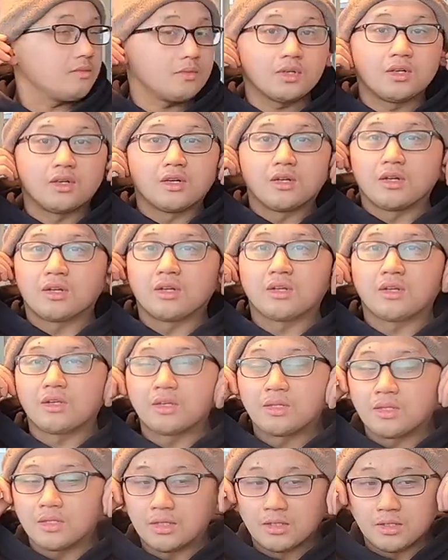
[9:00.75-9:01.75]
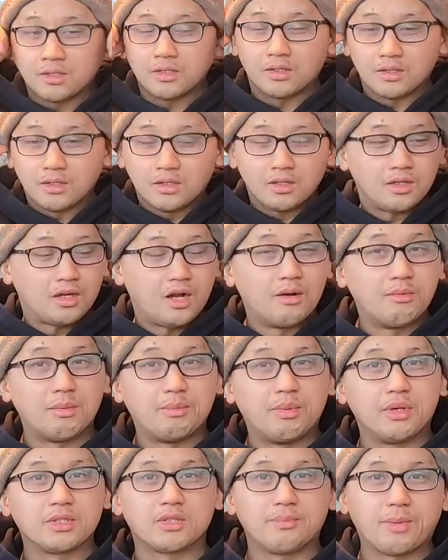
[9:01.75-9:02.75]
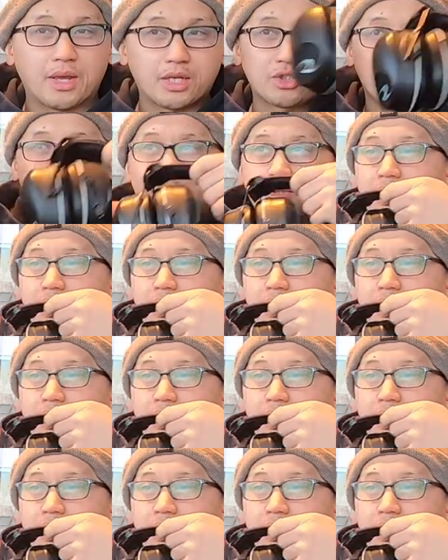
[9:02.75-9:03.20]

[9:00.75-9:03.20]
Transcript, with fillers: I'm gonna put some extra